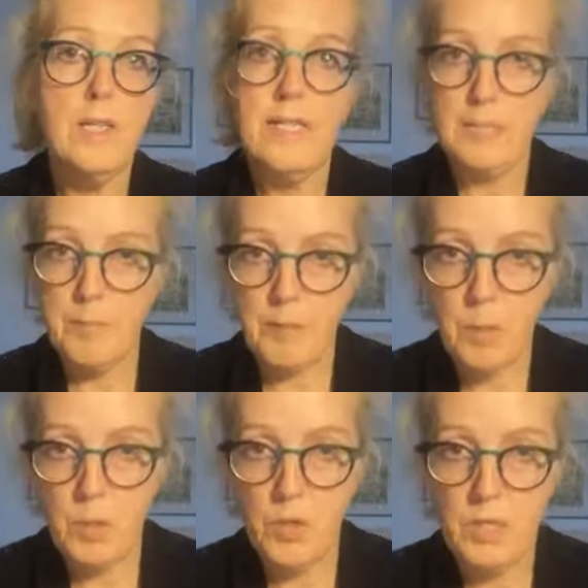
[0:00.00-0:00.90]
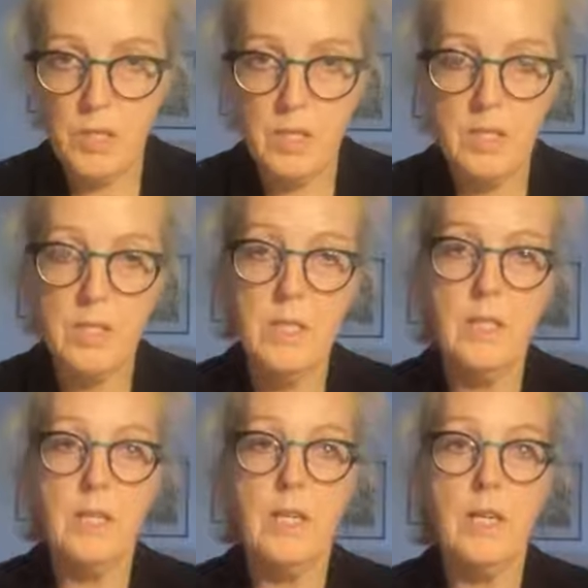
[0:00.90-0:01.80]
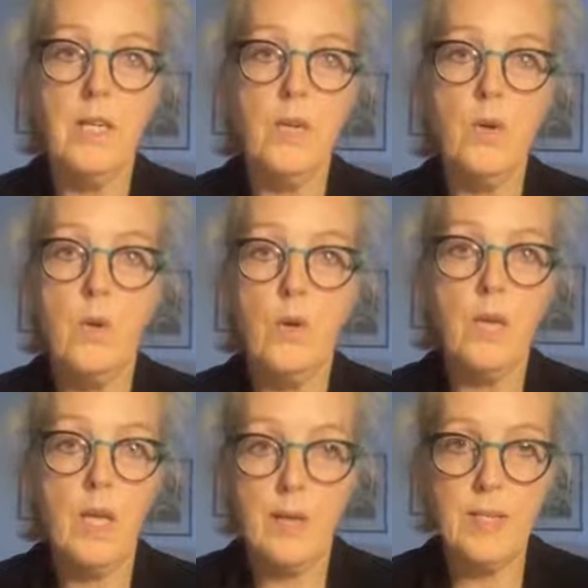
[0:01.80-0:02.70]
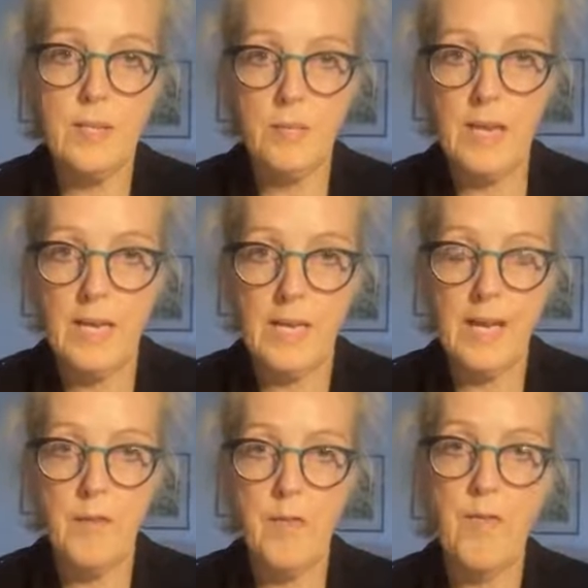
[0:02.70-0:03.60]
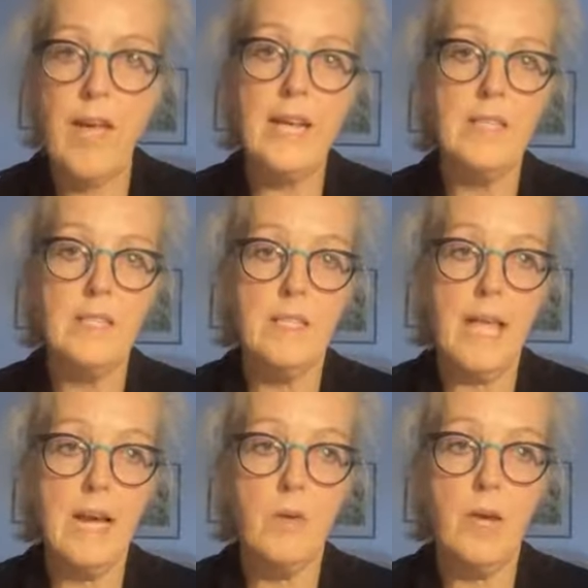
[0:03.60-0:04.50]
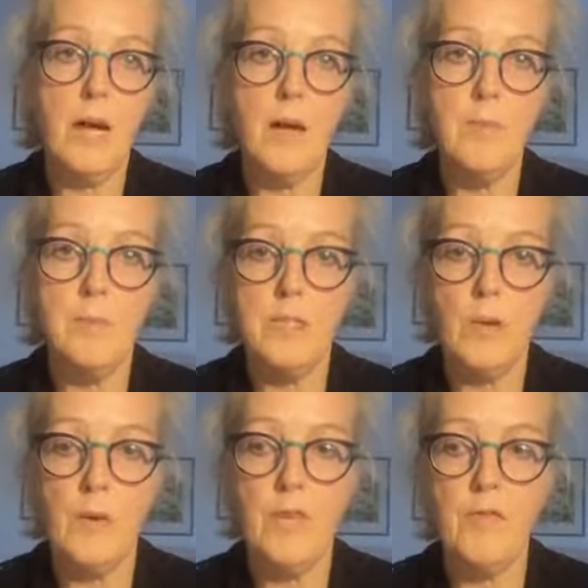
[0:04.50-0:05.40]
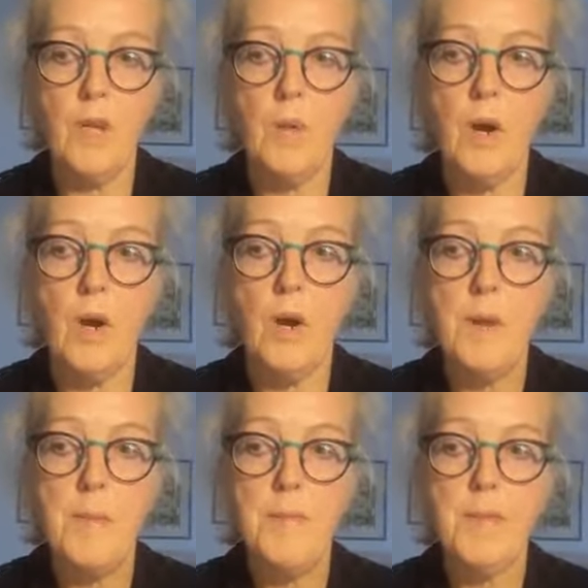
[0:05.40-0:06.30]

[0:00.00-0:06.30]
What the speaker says: disproportionate, that are not going to really affect the outcome. So if you are,